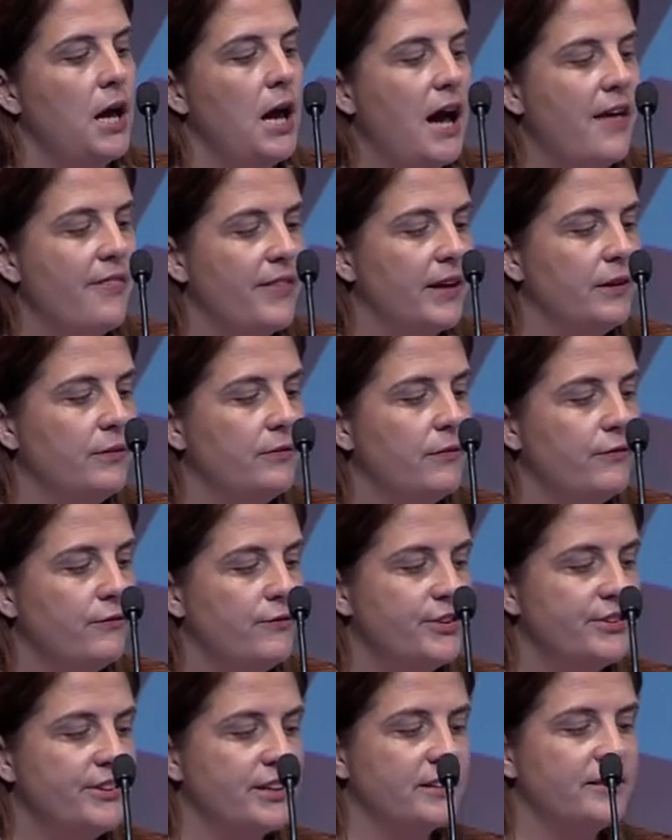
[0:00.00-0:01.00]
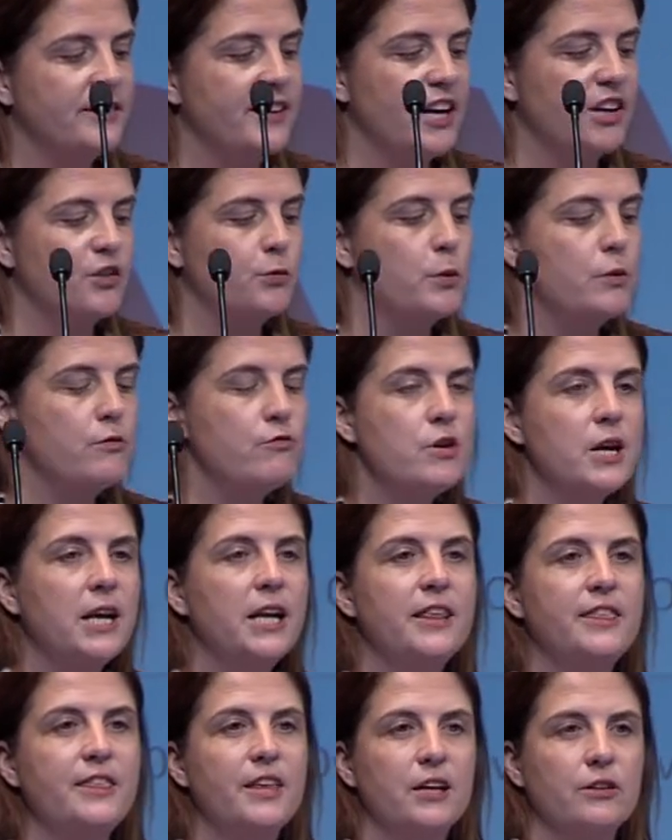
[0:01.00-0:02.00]
And then for success, we
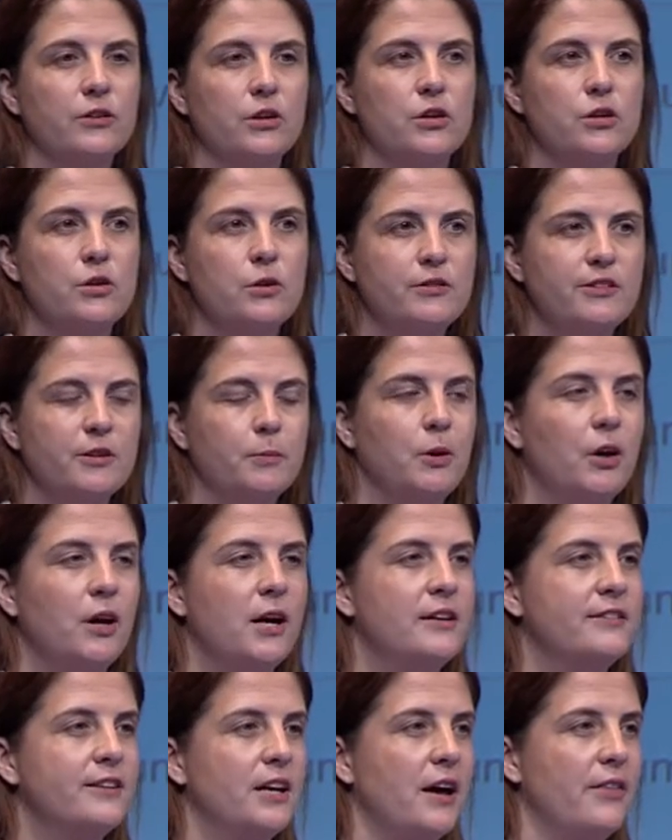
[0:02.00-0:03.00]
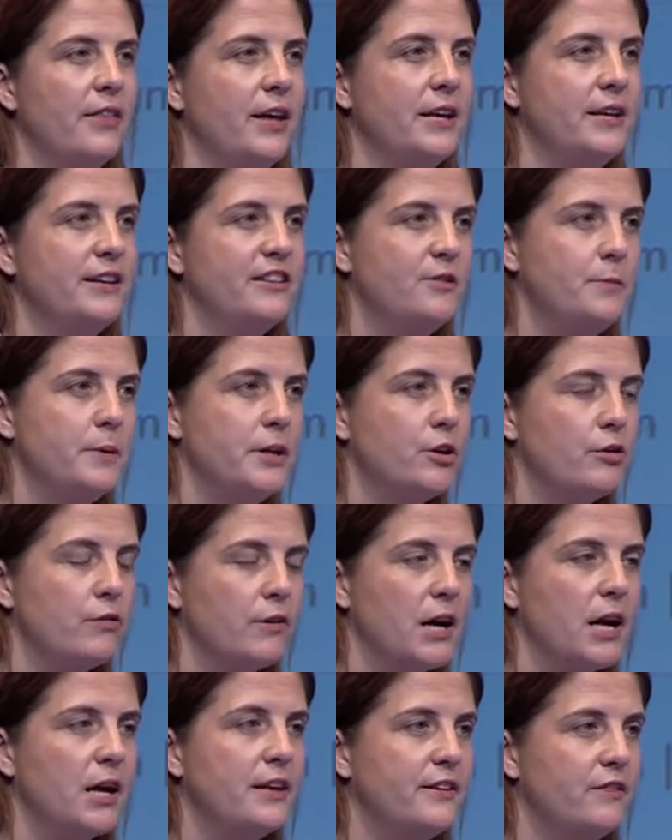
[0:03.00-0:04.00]
really think that you suppliers out there need to be
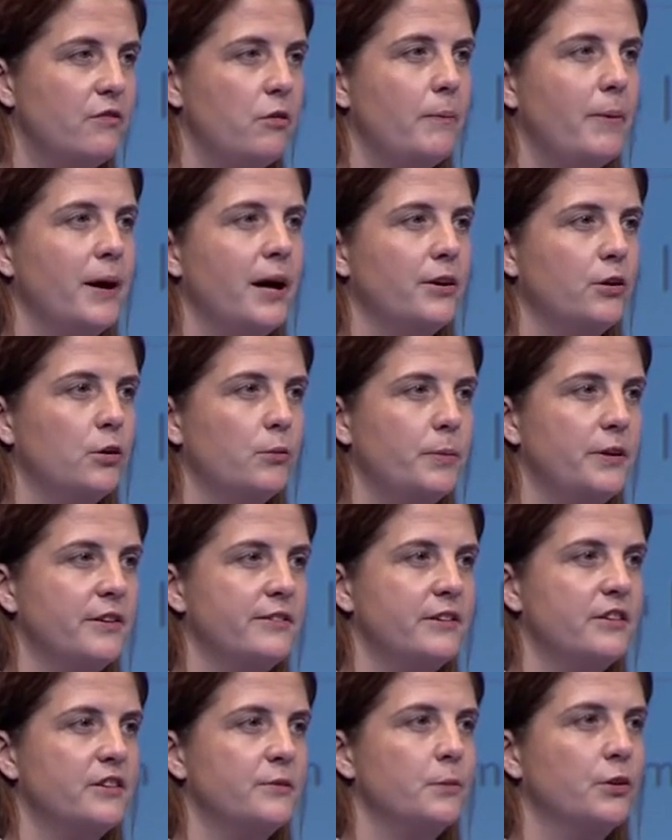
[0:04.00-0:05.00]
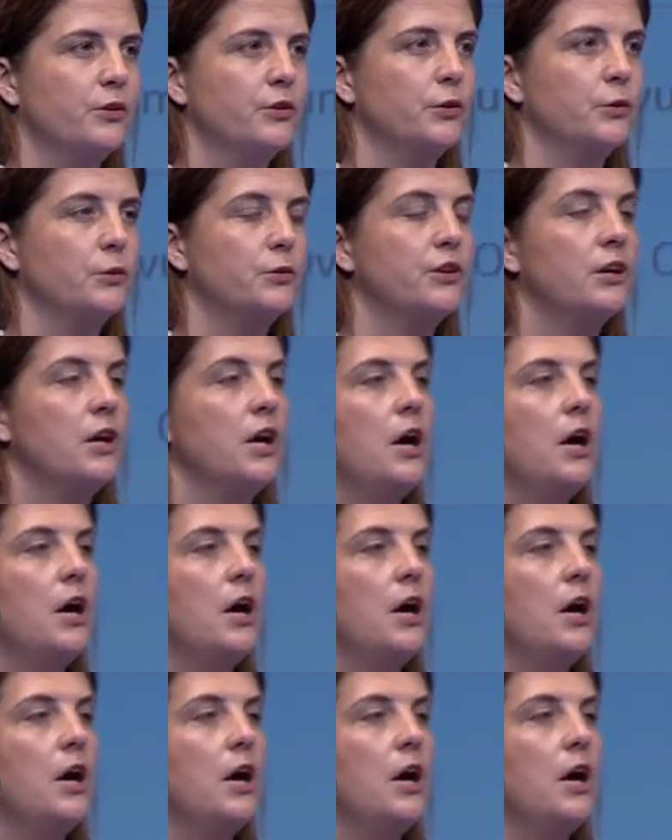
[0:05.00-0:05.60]
creative about your business models.